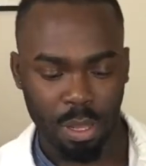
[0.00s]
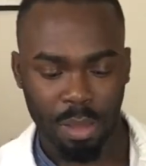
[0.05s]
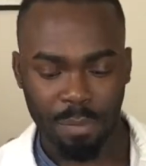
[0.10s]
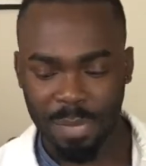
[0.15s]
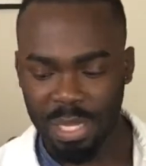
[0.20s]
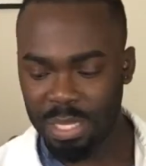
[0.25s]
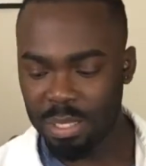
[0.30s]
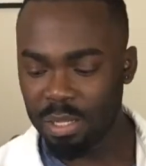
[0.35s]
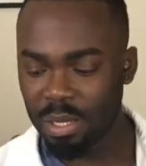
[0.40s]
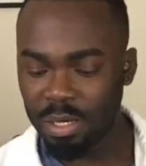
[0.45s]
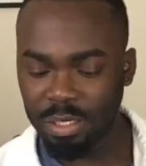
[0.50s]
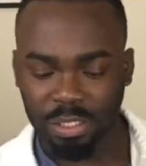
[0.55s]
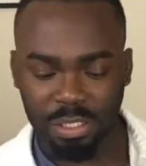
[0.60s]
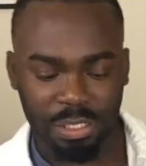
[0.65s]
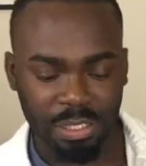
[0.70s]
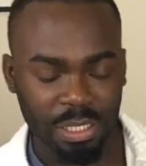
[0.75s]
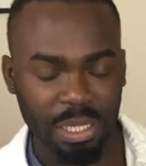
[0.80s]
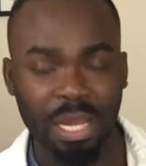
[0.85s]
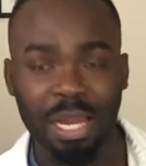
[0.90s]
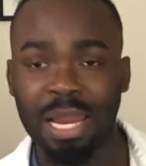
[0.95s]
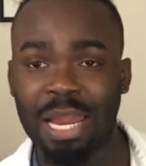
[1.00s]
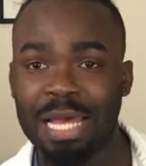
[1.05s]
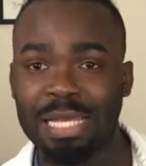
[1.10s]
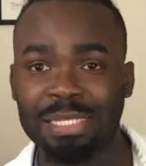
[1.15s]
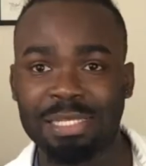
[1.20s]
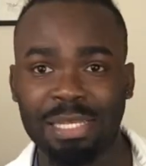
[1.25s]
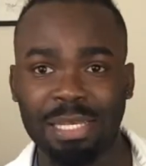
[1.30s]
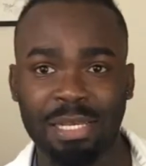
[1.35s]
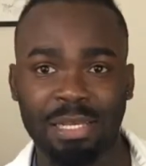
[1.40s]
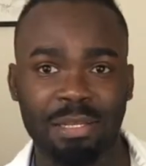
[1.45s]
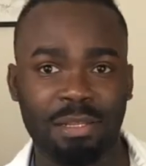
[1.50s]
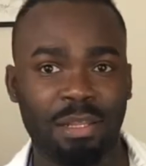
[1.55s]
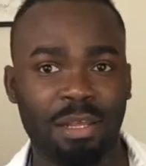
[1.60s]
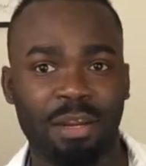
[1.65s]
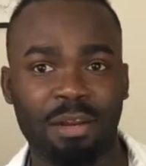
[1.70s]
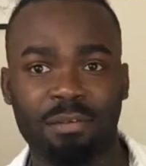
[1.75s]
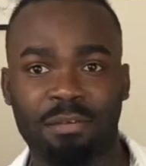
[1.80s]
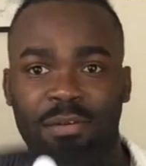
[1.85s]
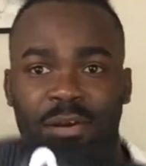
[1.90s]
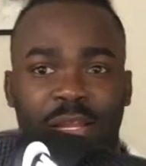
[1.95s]
mean, they're just the classic,
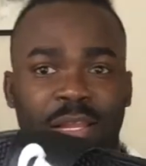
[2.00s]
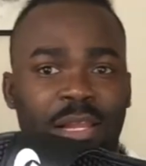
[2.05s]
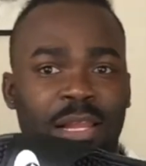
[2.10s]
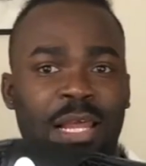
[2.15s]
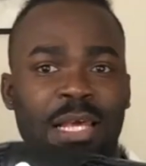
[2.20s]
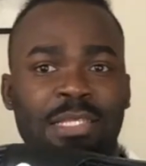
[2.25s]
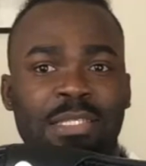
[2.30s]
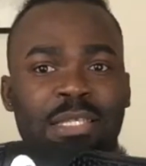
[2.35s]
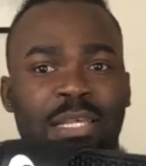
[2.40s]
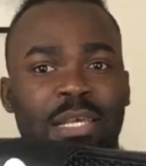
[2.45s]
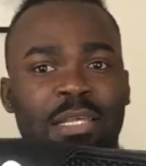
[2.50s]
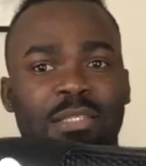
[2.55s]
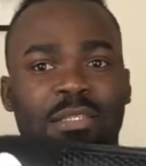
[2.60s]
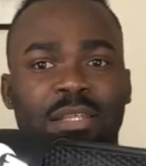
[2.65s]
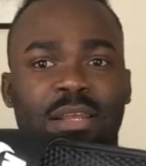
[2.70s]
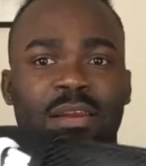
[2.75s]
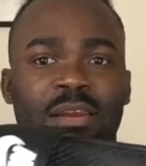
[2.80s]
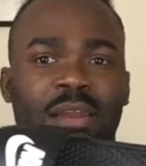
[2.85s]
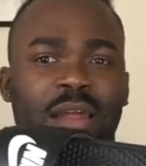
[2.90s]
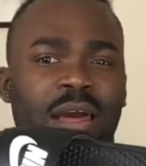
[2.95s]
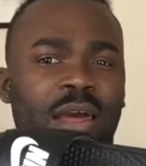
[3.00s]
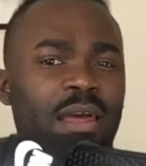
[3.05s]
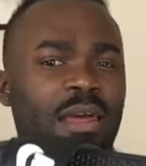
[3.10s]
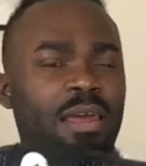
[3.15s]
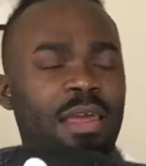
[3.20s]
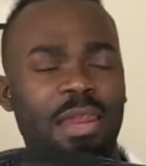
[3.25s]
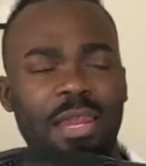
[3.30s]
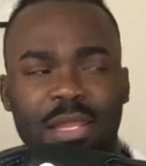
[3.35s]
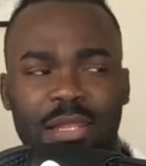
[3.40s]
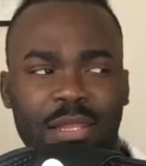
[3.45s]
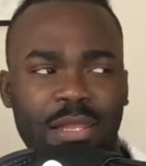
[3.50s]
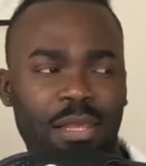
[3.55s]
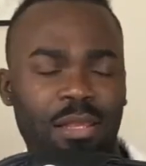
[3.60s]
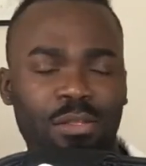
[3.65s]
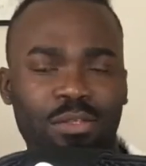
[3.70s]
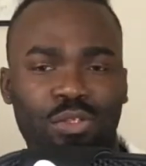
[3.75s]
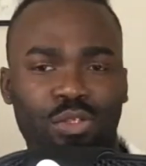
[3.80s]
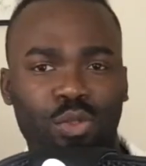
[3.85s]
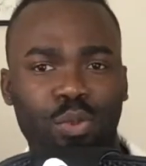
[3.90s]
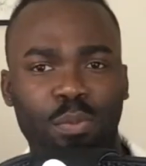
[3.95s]
they're real classics. They're not
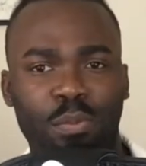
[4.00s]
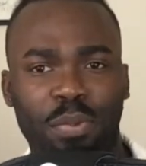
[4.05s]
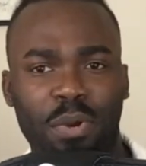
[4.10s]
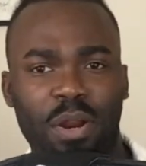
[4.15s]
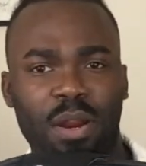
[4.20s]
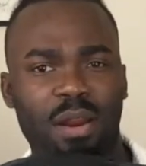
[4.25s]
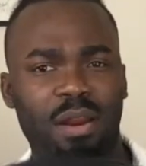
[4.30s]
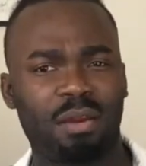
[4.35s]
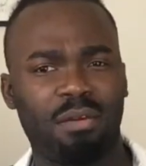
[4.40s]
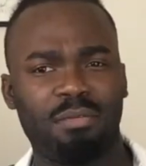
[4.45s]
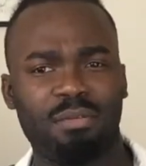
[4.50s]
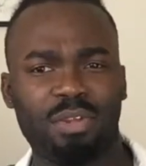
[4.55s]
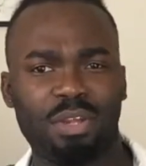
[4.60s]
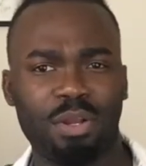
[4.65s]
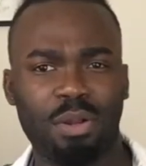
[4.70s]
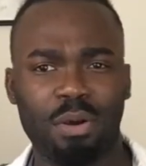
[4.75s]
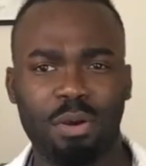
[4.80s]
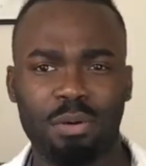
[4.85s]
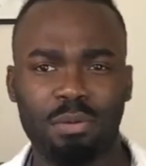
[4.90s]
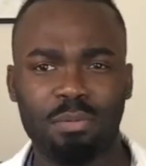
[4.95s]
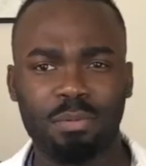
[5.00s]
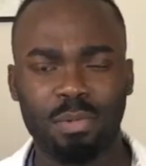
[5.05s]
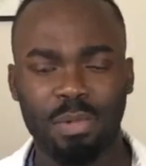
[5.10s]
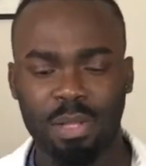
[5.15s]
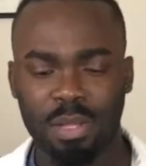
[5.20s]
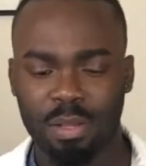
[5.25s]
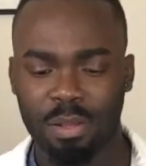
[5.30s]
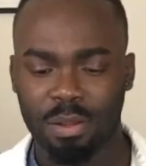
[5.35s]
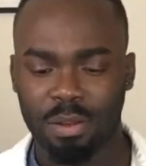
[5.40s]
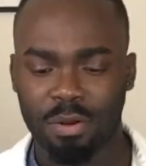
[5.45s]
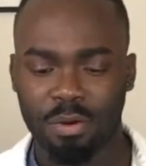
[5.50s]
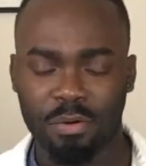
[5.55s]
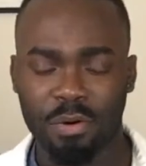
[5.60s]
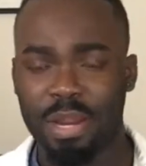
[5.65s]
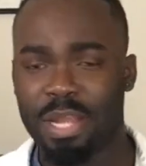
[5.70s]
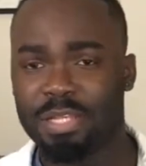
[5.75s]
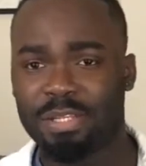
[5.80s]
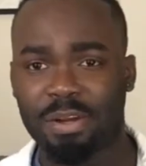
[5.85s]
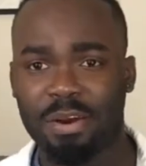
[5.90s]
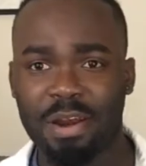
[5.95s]
anything super, you know,
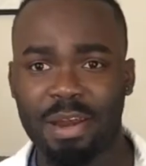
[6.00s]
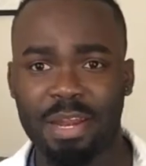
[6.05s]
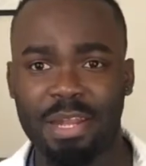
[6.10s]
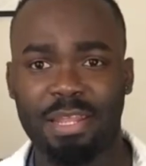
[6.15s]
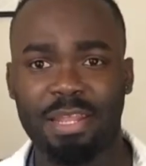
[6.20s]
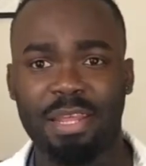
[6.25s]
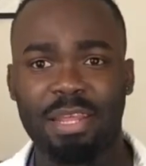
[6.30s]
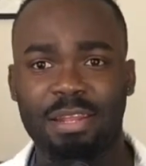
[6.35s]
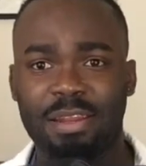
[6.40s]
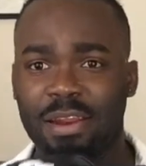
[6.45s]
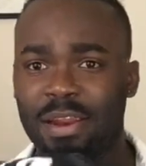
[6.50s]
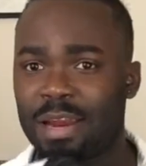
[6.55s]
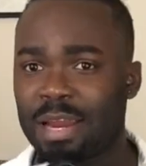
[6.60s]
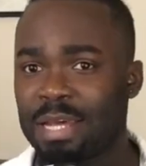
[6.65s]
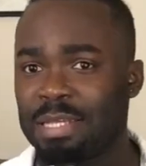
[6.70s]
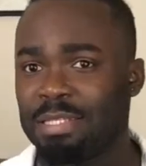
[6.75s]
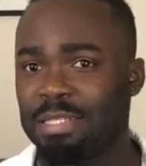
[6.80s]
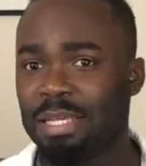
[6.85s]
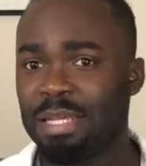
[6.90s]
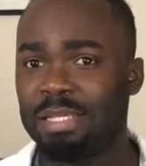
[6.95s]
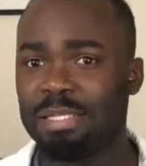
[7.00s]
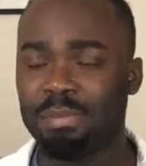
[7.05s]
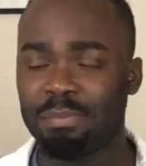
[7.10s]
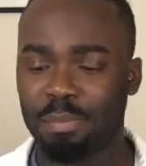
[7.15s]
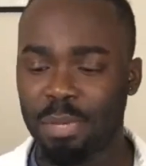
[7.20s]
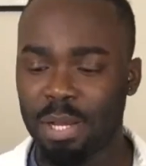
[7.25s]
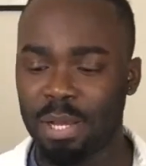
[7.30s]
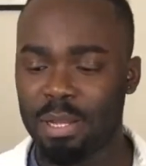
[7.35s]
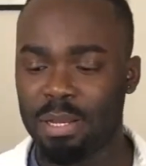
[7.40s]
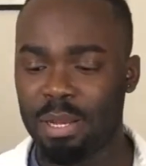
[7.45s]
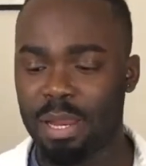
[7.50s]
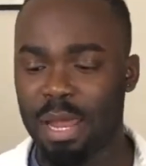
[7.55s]
great or anything. They're classics, but